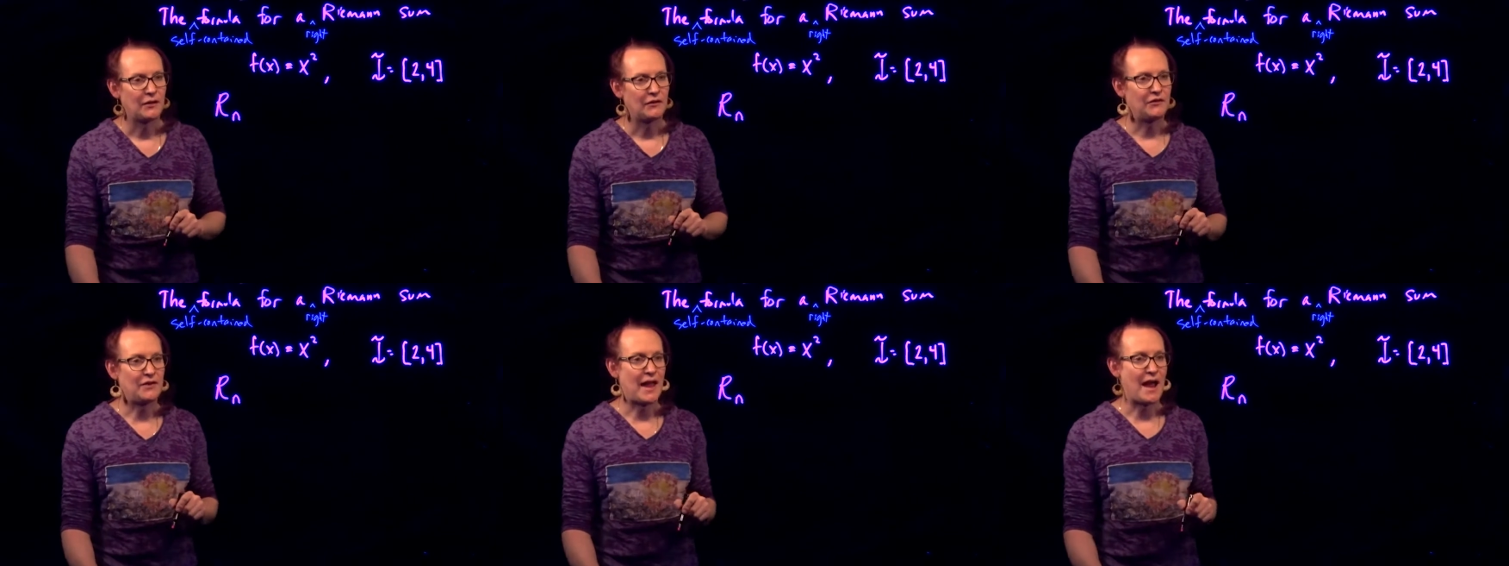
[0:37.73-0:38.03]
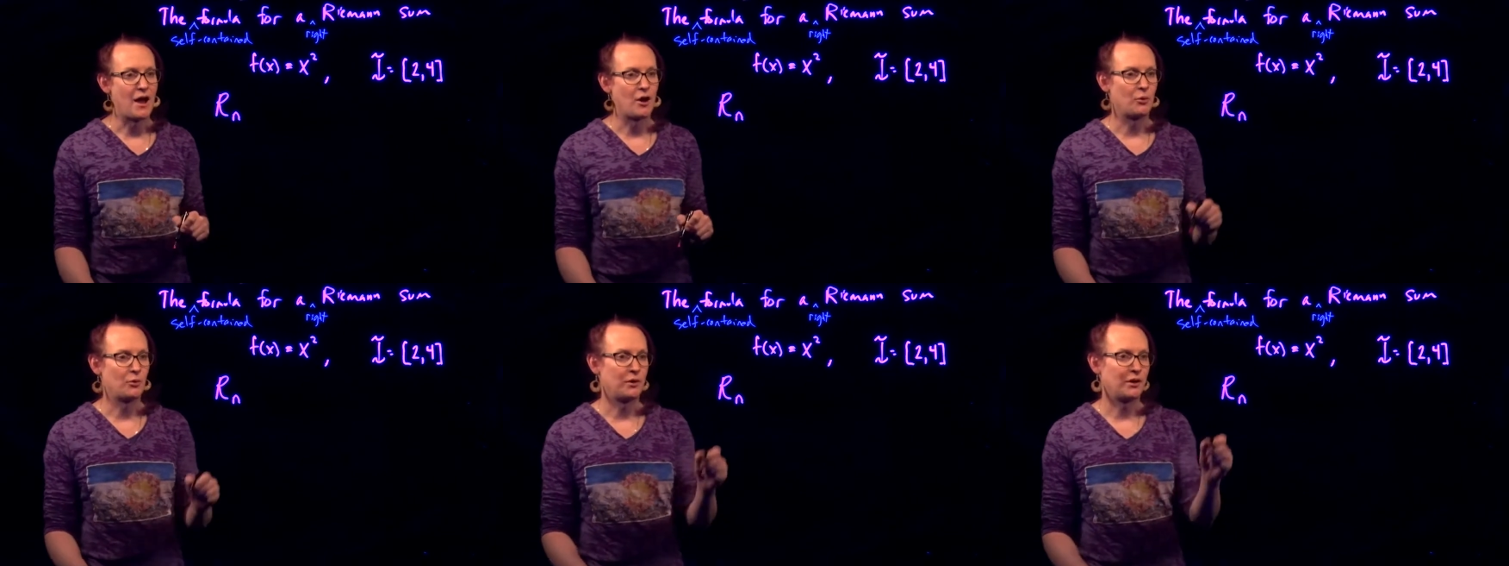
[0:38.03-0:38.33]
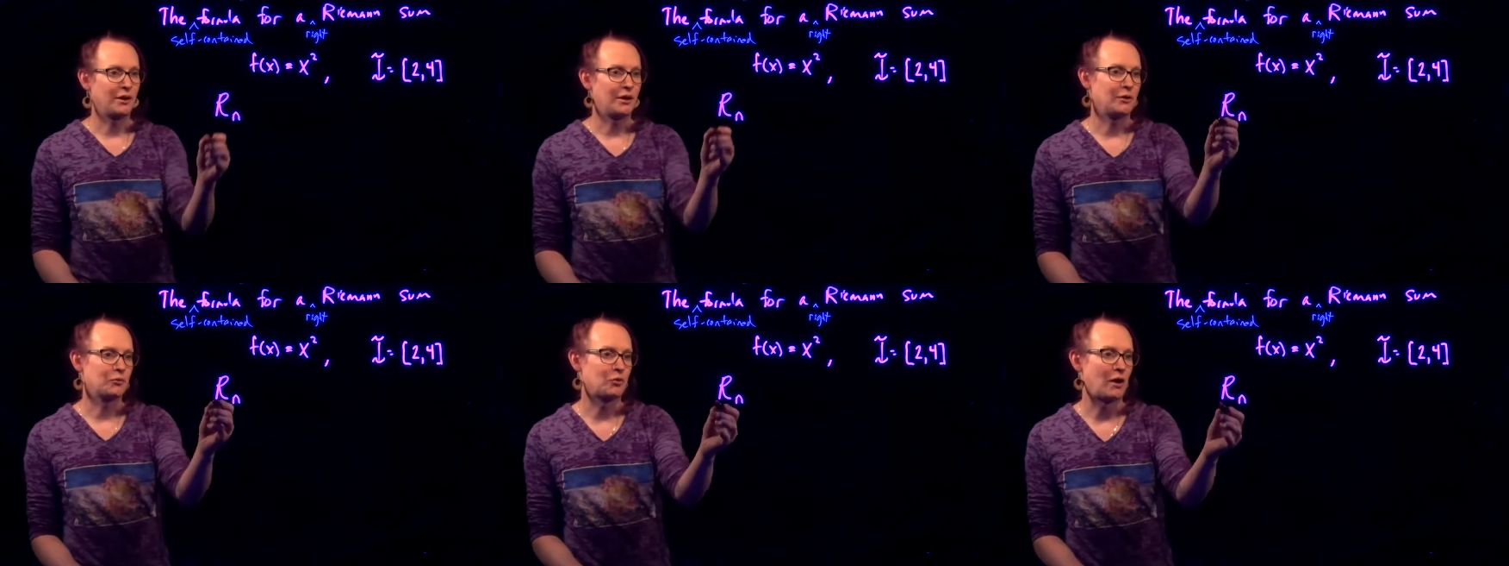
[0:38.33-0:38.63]

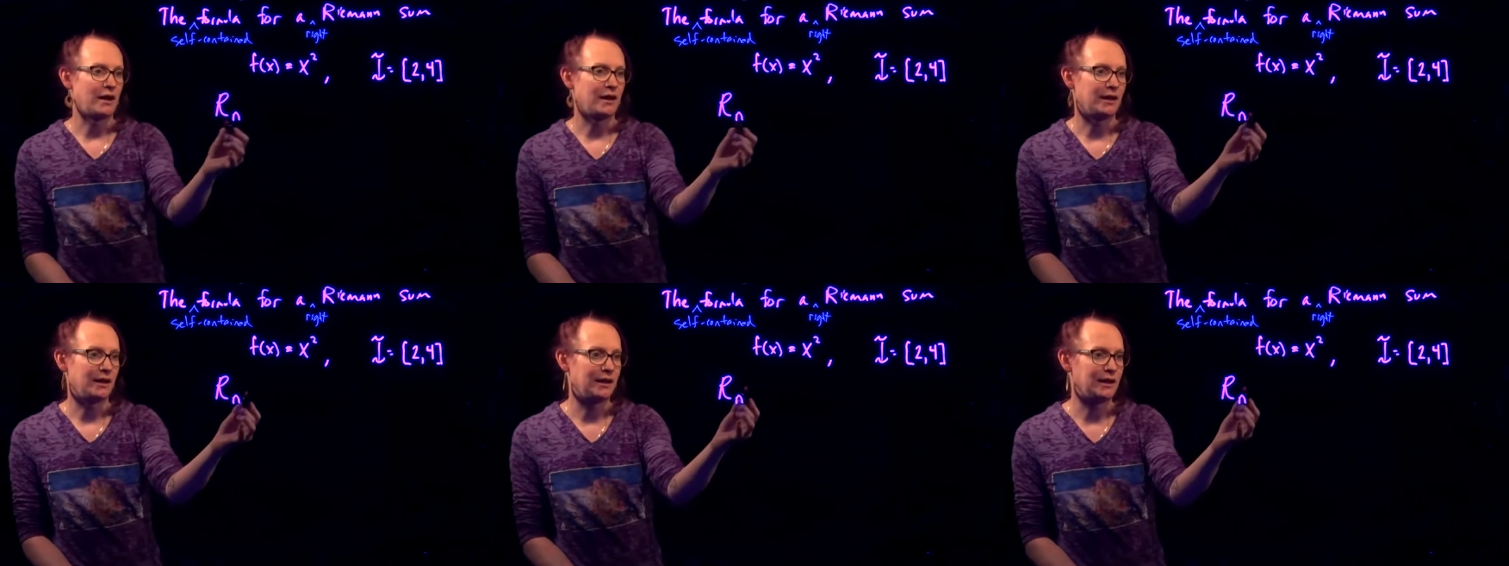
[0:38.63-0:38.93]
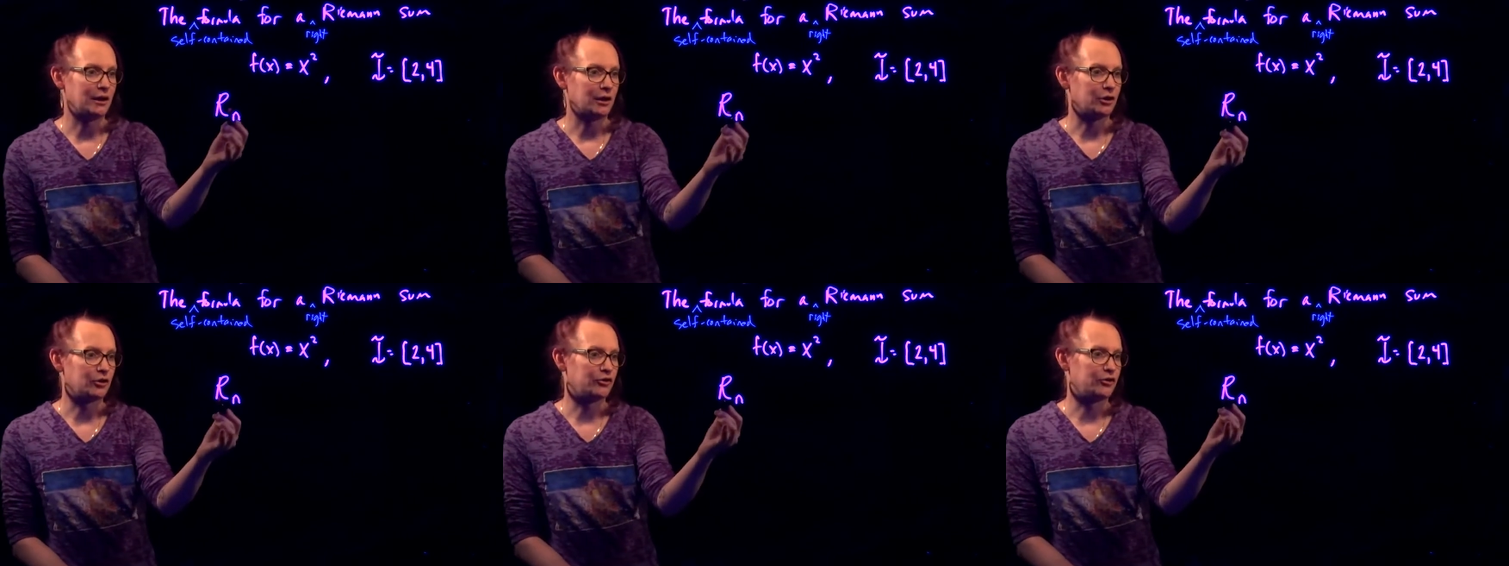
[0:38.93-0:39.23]
down right here.